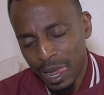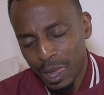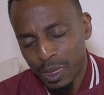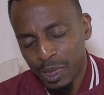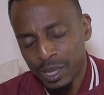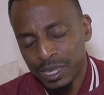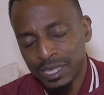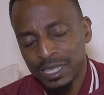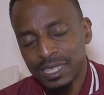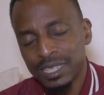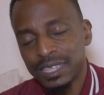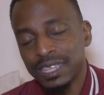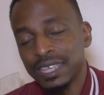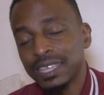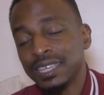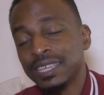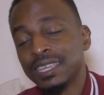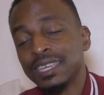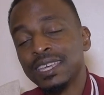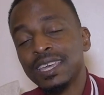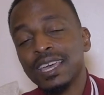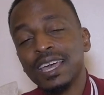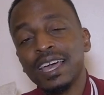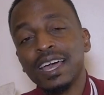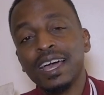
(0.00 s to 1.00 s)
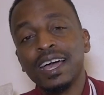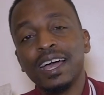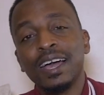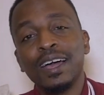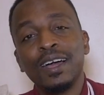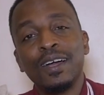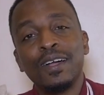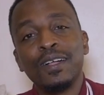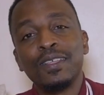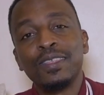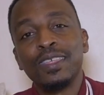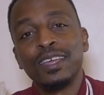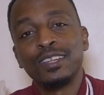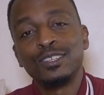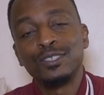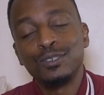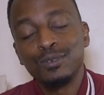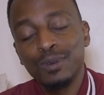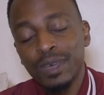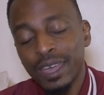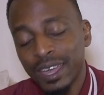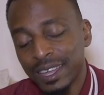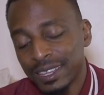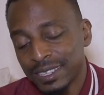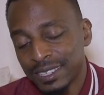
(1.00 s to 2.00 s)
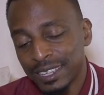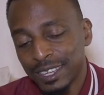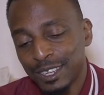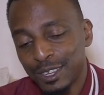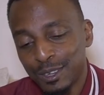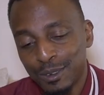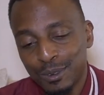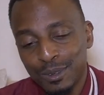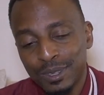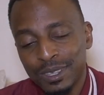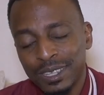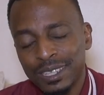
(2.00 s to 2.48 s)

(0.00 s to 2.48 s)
This is the year that you execute.